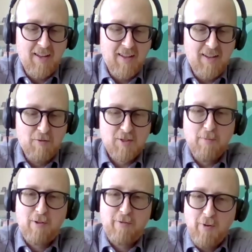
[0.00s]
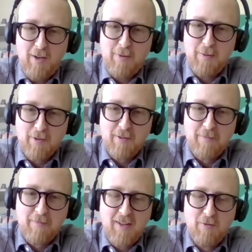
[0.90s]
a book for white people.
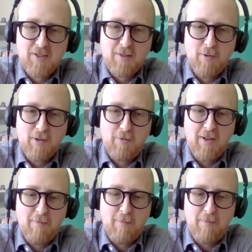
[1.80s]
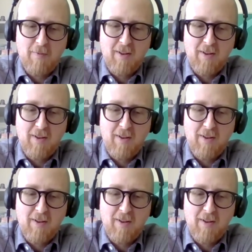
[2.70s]
It was a book written